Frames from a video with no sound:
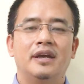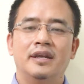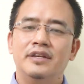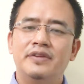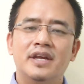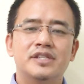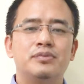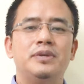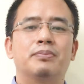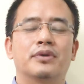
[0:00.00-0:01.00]
And even as
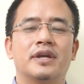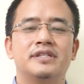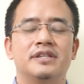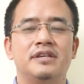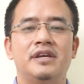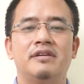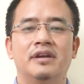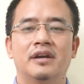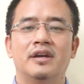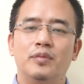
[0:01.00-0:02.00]
we progress in
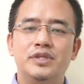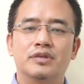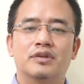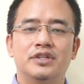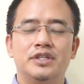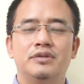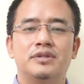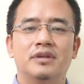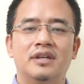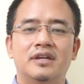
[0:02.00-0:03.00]
career, we should continue
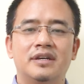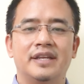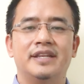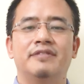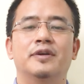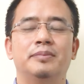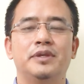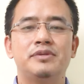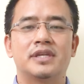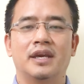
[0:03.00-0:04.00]
to learn and develop
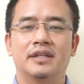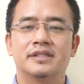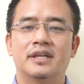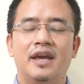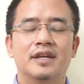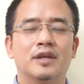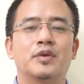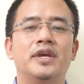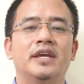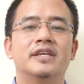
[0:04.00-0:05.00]
new skills and
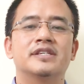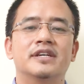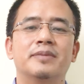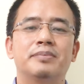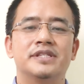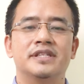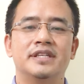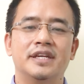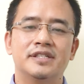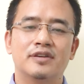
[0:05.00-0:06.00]
allocate a certain
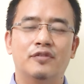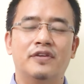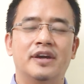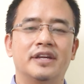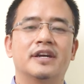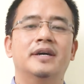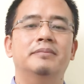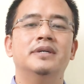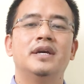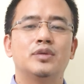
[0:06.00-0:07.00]
percentage of our income
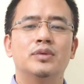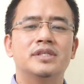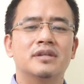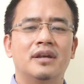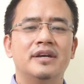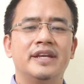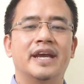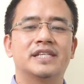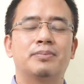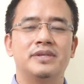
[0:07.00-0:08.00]
towards learning
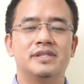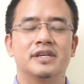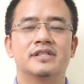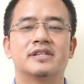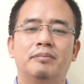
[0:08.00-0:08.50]
expenses.